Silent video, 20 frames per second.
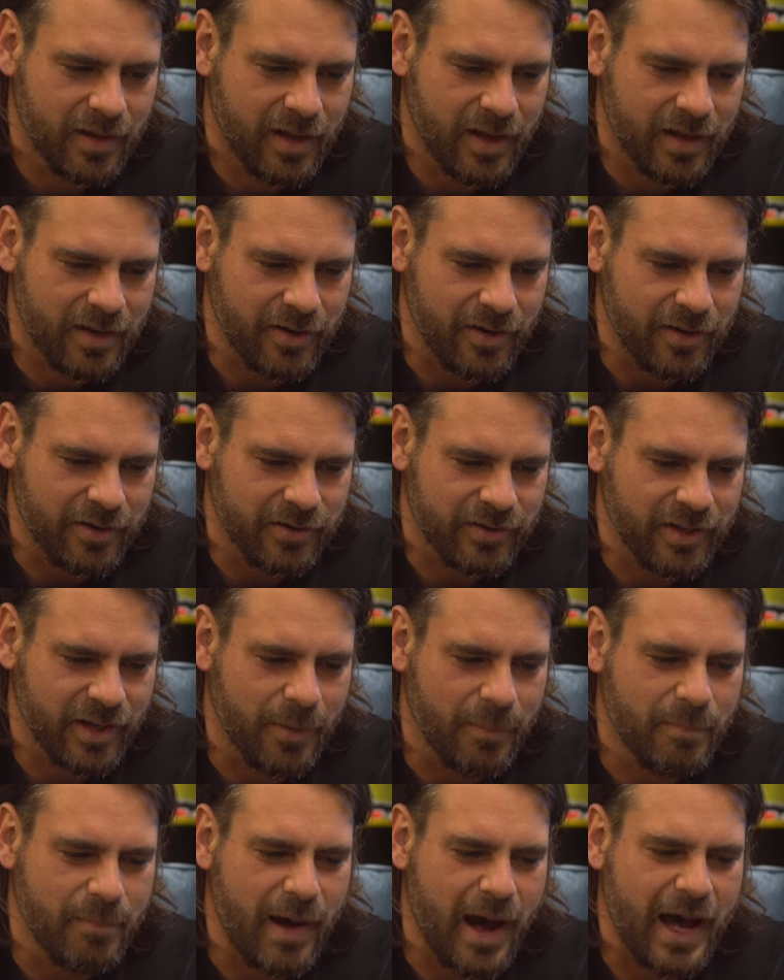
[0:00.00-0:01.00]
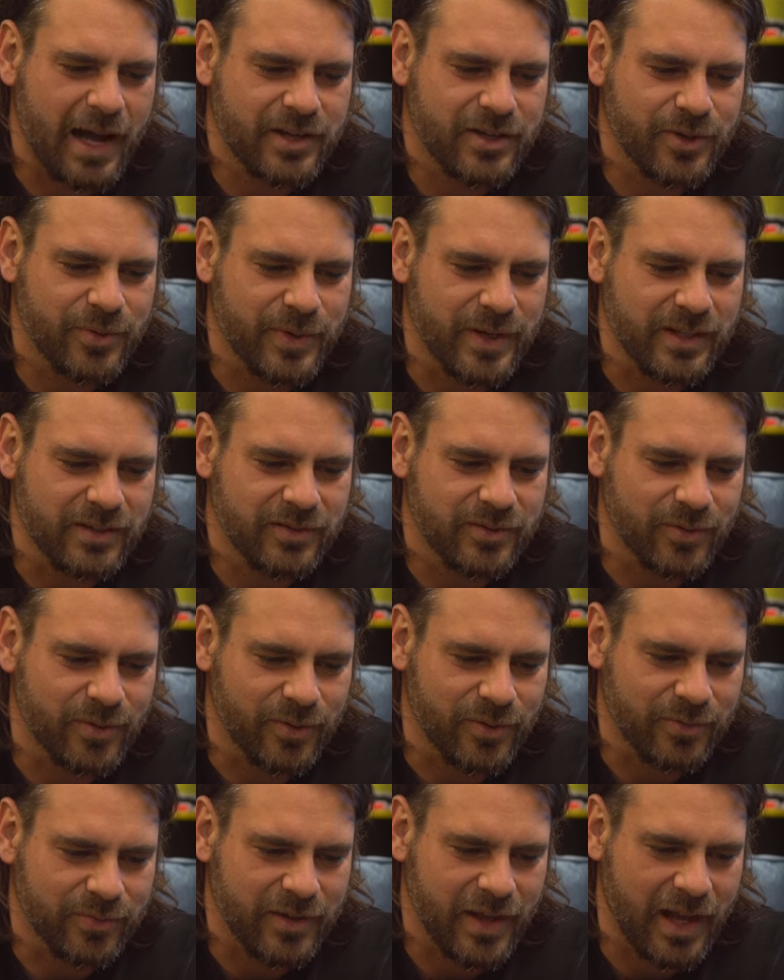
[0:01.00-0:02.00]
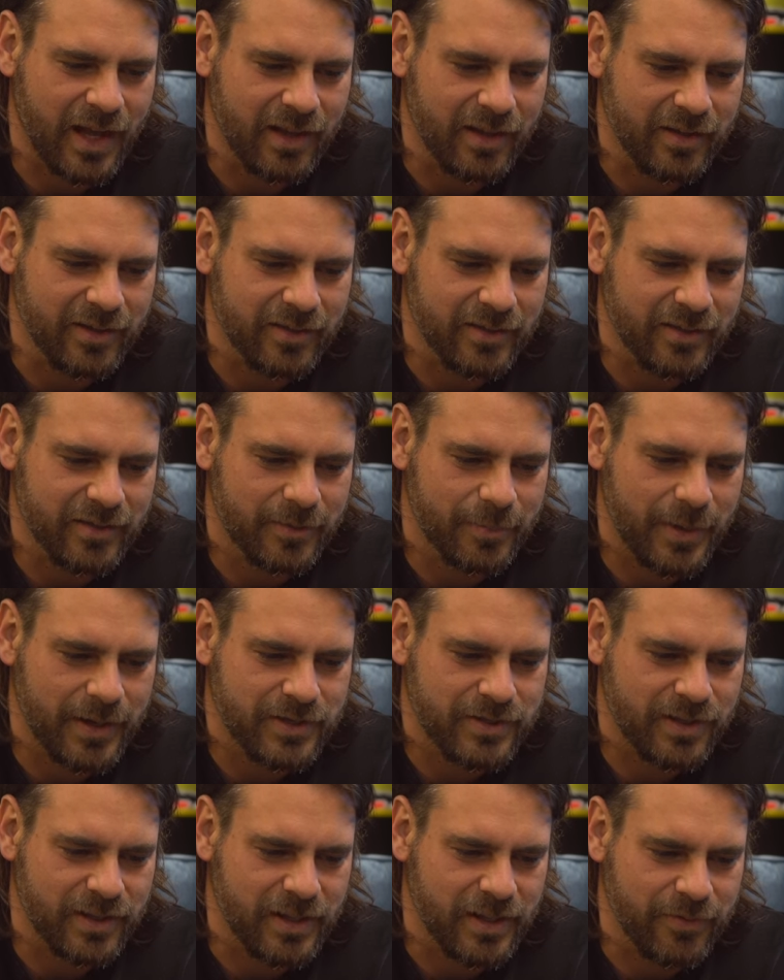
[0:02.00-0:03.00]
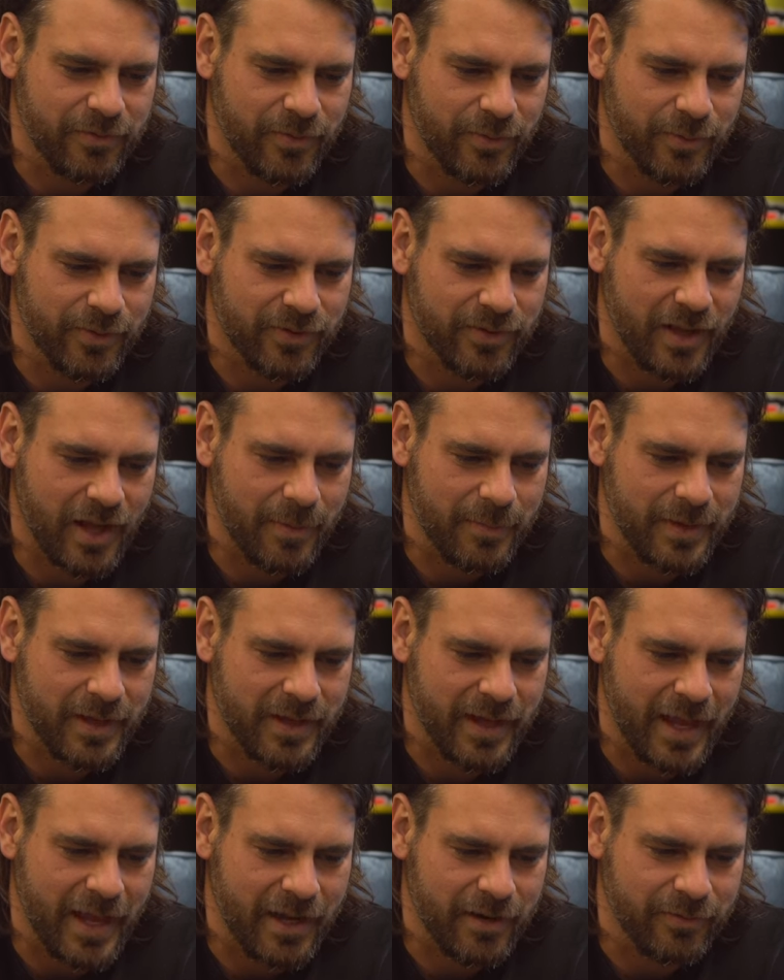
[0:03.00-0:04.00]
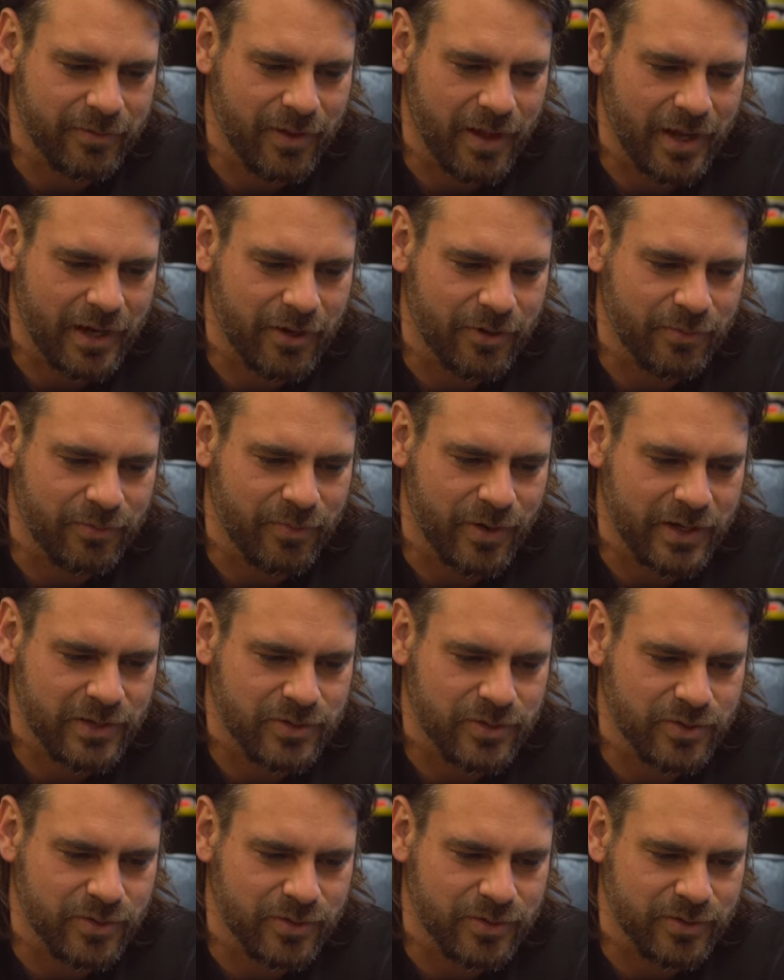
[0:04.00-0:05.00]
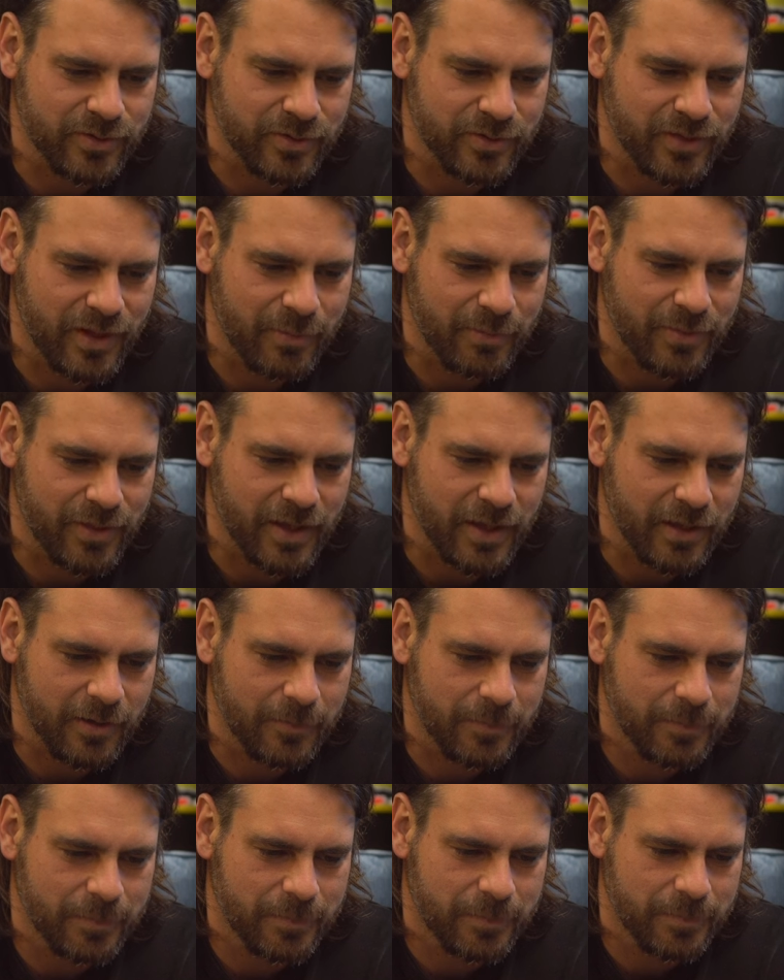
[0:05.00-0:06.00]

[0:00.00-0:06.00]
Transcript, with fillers: I don't know, tomatoey sort of colors, especially if it was coming out of like a restaurant or something.